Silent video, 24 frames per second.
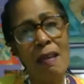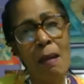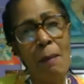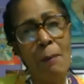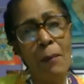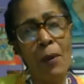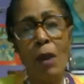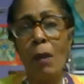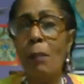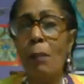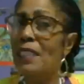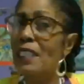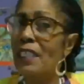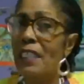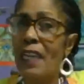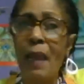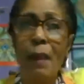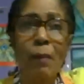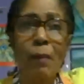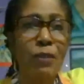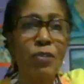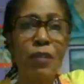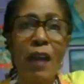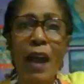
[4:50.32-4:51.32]
Perma
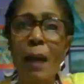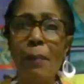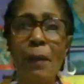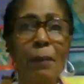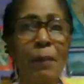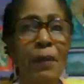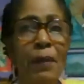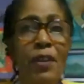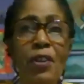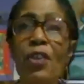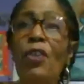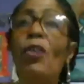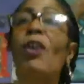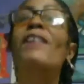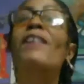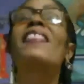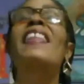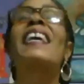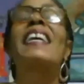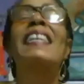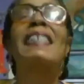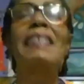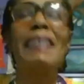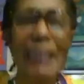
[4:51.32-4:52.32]
Jam tribe up in New York,
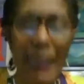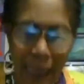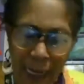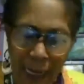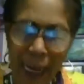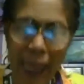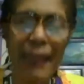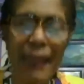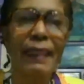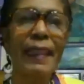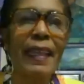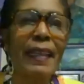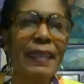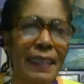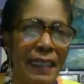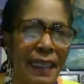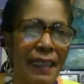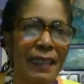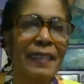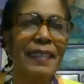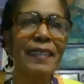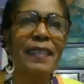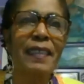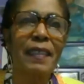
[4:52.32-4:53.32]
they did it, and they did
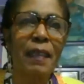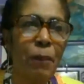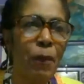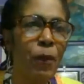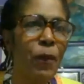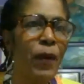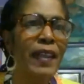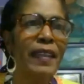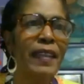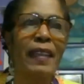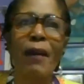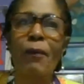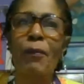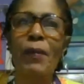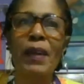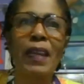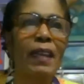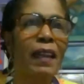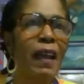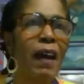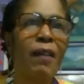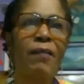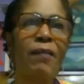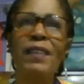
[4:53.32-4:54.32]
it to the point that we
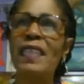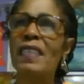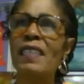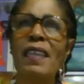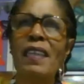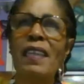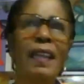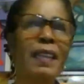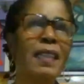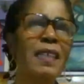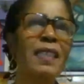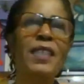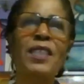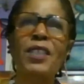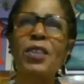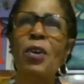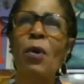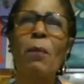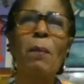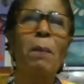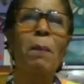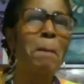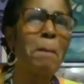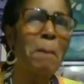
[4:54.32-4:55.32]
loved each other
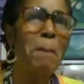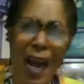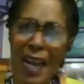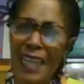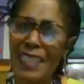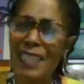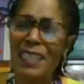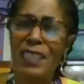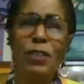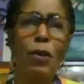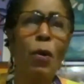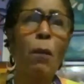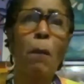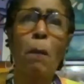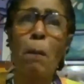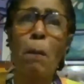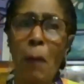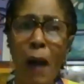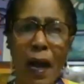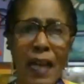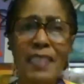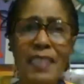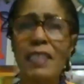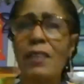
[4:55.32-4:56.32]
so
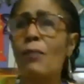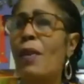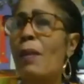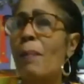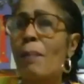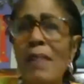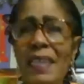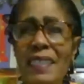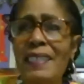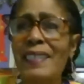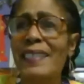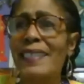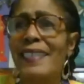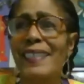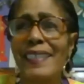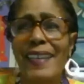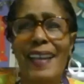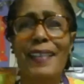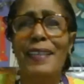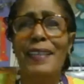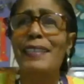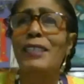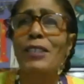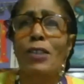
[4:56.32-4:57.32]
much, and we missed each
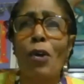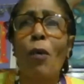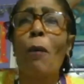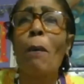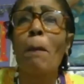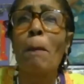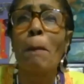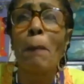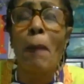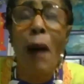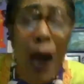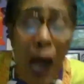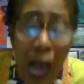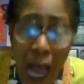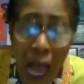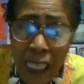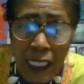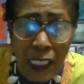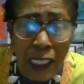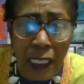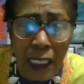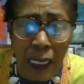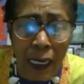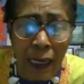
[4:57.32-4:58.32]
other so
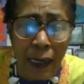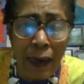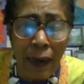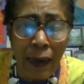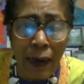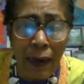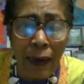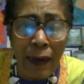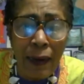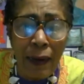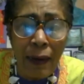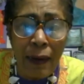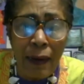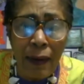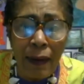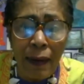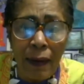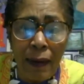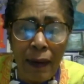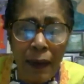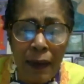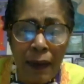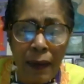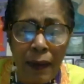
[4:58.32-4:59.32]
much.
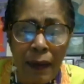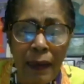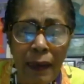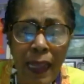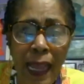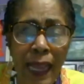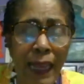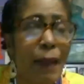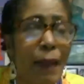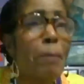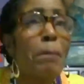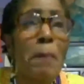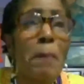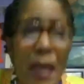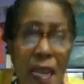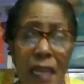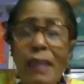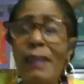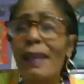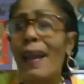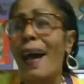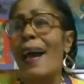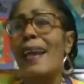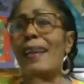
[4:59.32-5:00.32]
that at
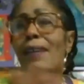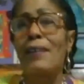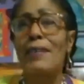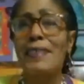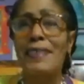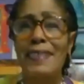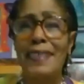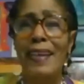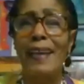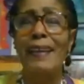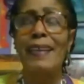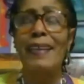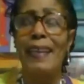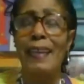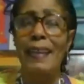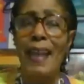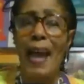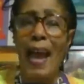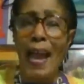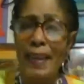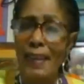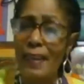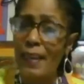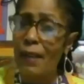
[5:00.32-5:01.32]
midnight on Sunday
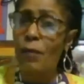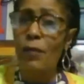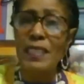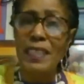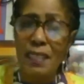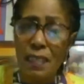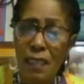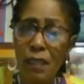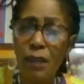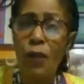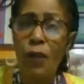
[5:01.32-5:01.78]
night, there were still